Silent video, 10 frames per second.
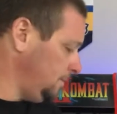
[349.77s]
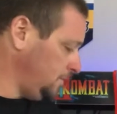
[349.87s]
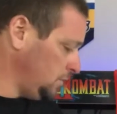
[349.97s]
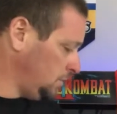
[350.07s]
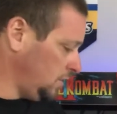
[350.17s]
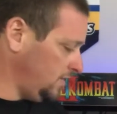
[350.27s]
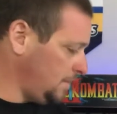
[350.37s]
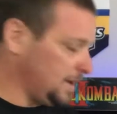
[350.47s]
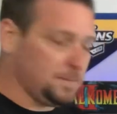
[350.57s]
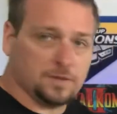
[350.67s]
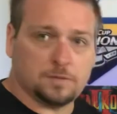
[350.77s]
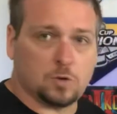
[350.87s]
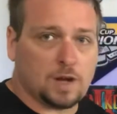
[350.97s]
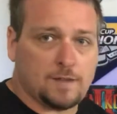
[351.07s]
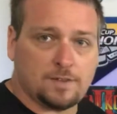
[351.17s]
To improve it, I might put some
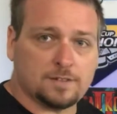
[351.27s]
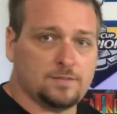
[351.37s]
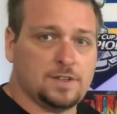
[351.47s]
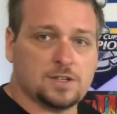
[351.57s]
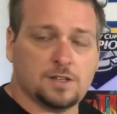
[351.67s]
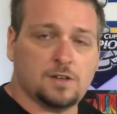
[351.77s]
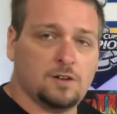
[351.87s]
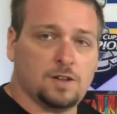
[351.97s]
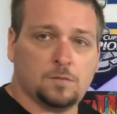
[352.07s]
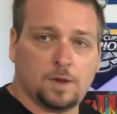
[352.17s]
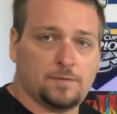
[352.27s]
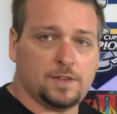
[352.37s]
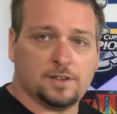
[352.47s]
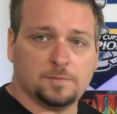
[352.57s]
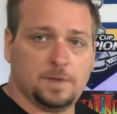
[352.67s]
graphics eventually on it when I feel
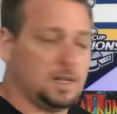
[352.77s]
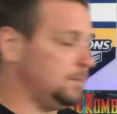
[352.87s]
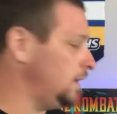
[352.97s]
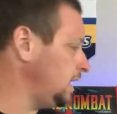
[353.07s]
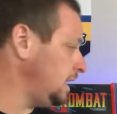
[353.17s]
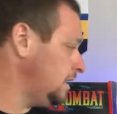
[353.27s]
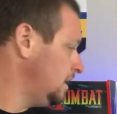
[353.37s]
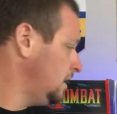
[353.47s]
like spending money.